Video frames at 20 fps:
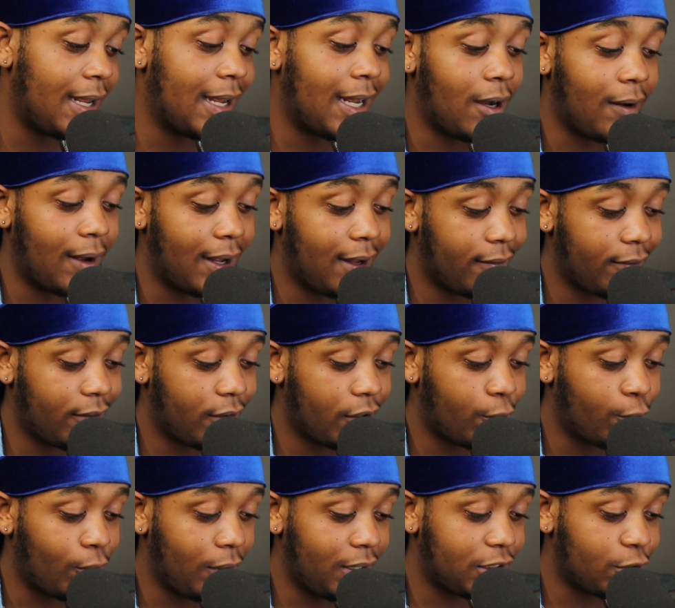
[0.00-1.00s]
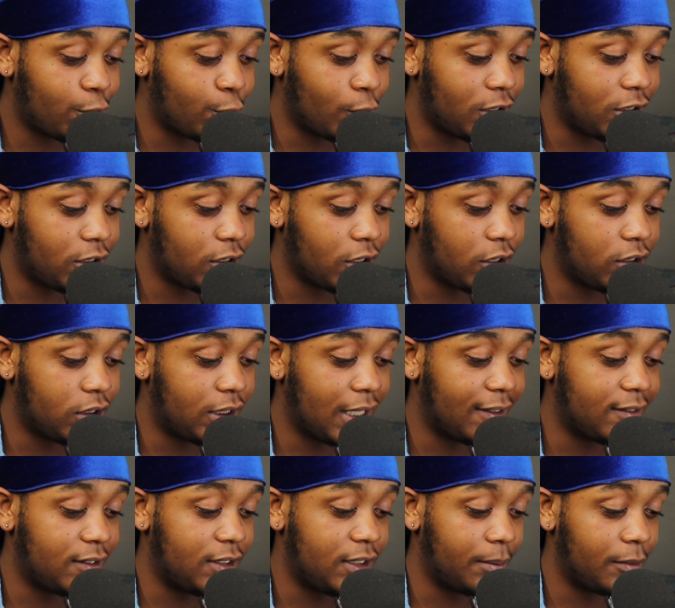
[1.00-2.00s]
However, recent research
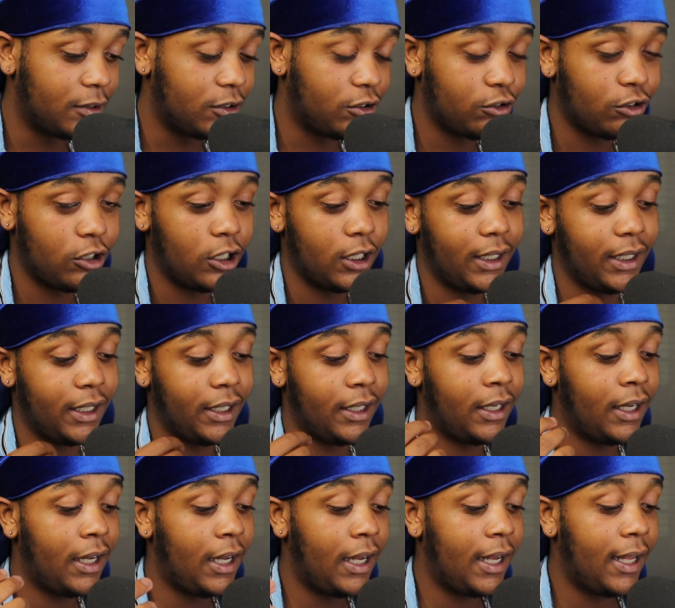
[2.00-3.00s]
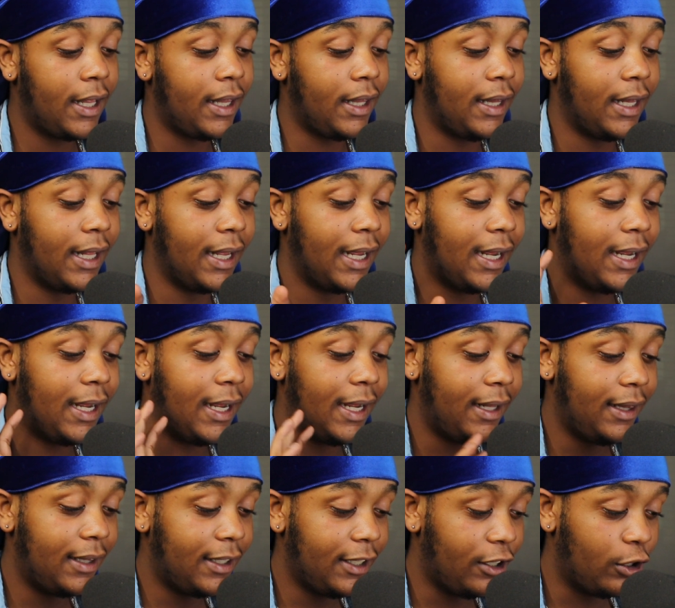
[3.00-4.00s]
has demonstrated that
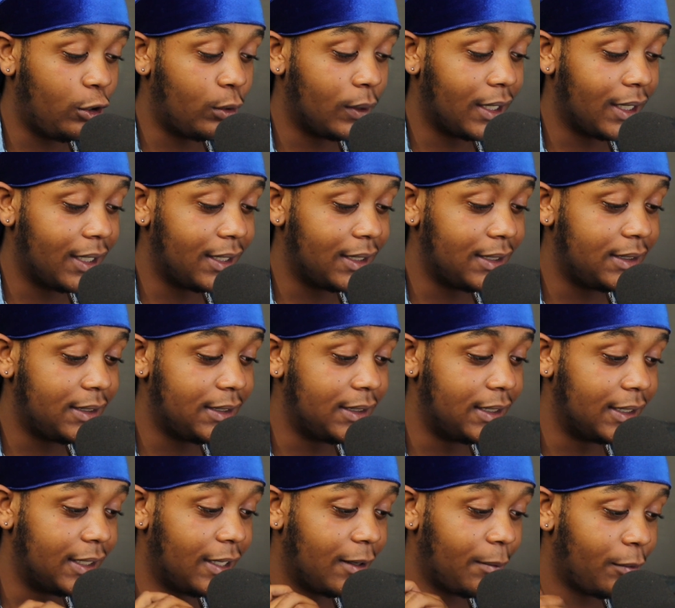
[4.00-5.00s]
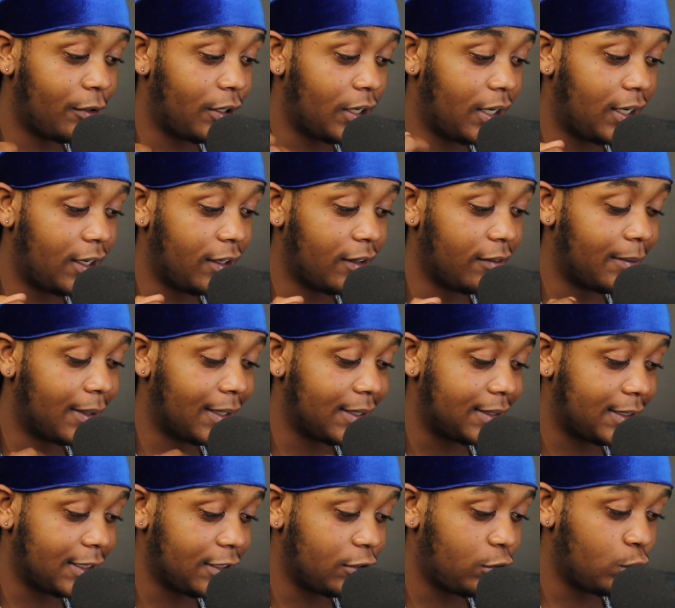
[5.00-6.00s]
in the US, the number of
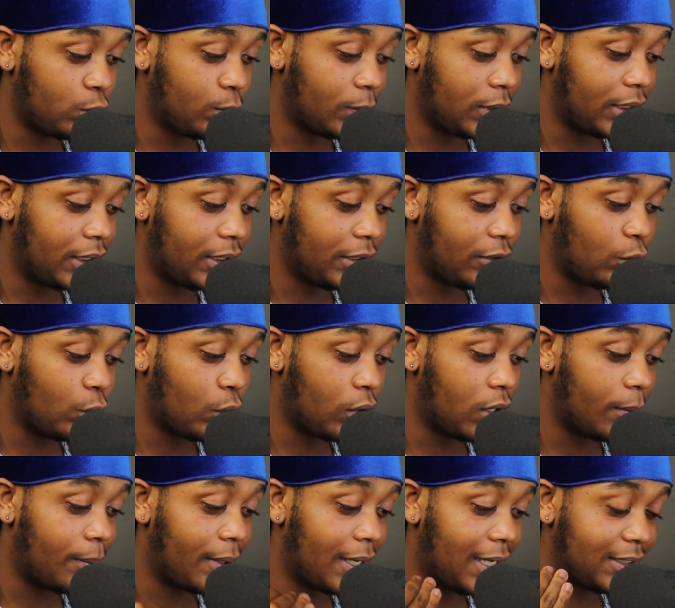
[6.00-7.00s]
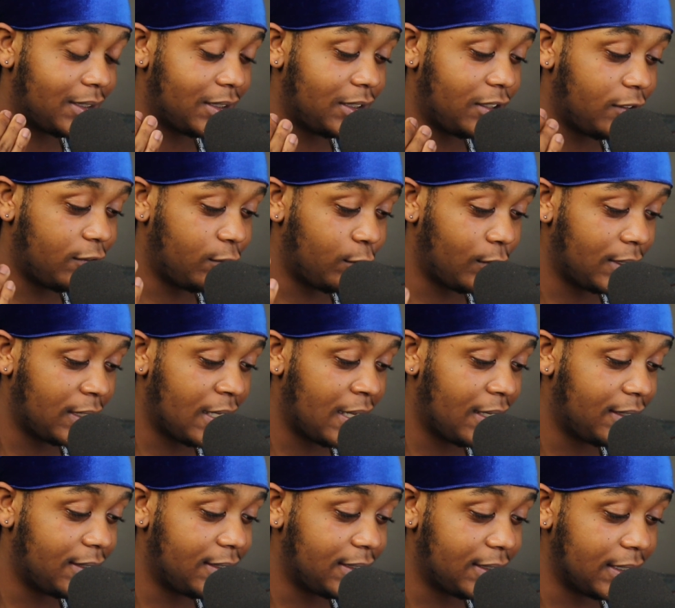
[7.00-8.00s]
bisexual men who are positive with
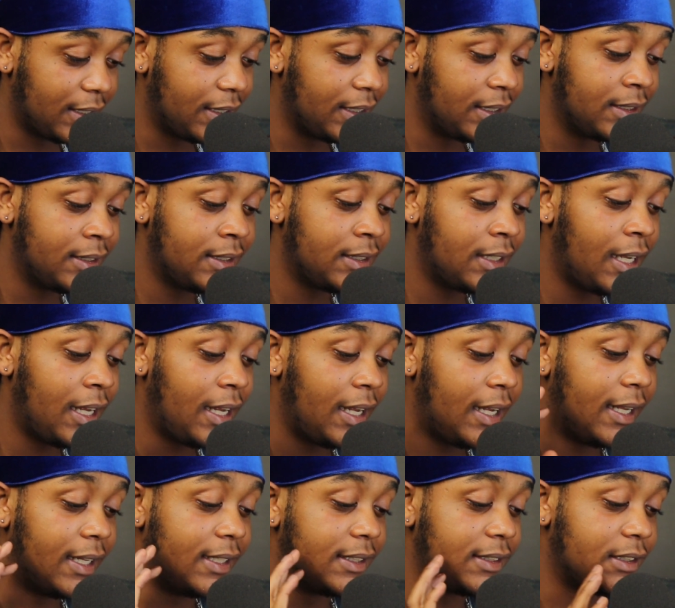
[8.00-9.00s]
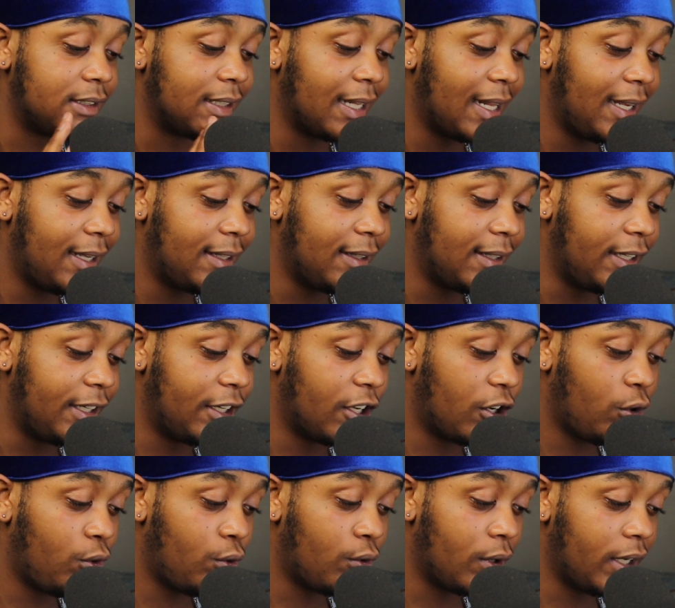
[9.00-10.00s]
that disease is likely
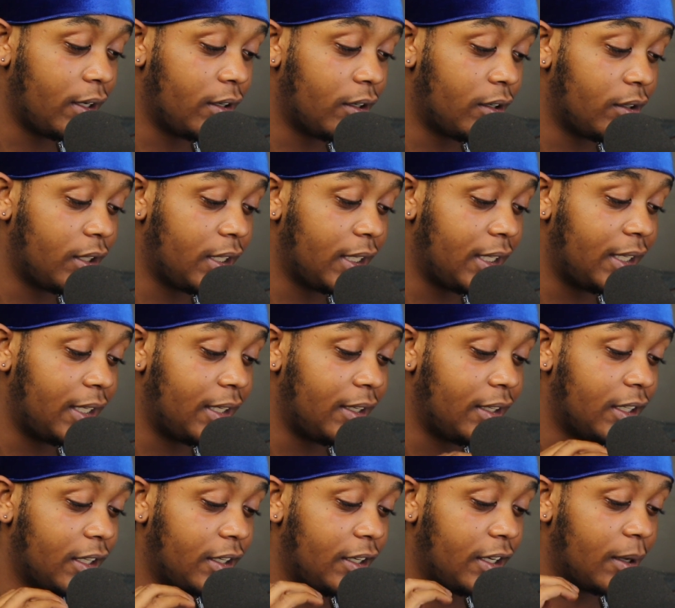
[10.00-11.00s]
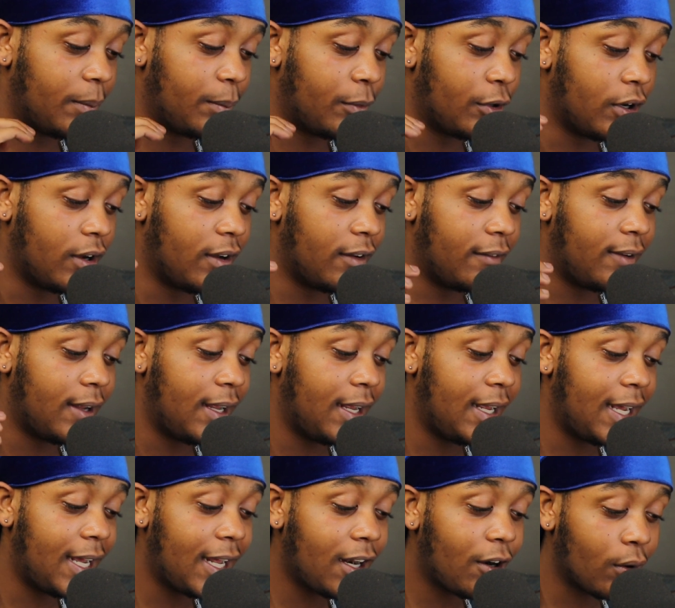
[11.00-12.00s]
no greater than the number of
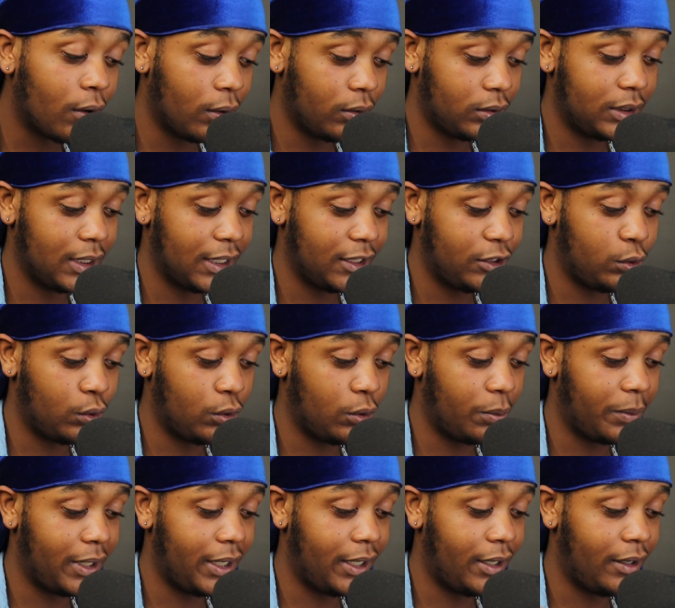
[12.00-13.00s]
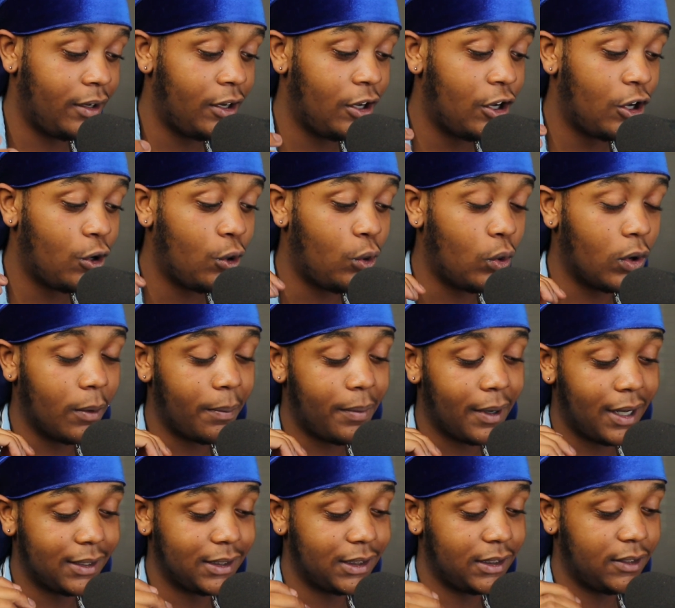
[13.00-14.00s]
heterosexual men who are
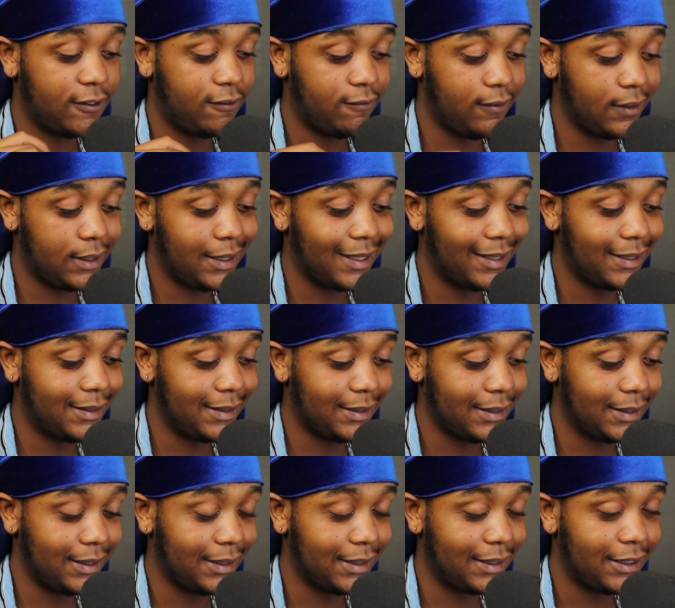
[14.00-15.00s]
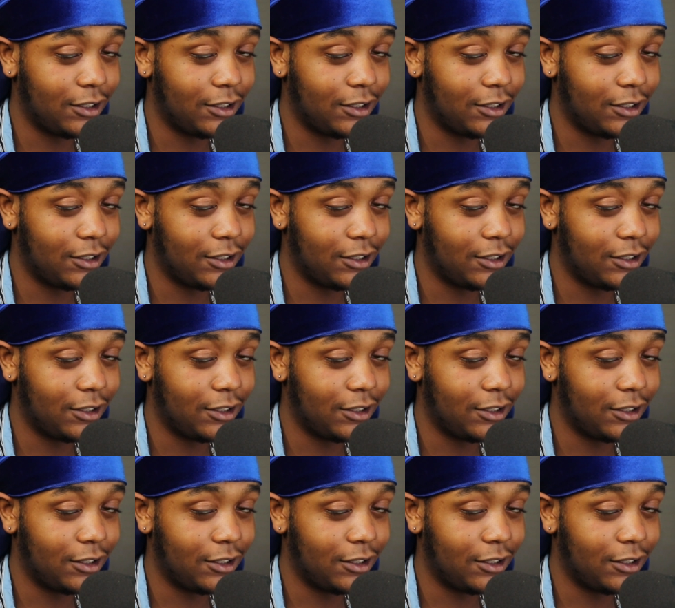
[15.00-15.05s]
positive with that disease.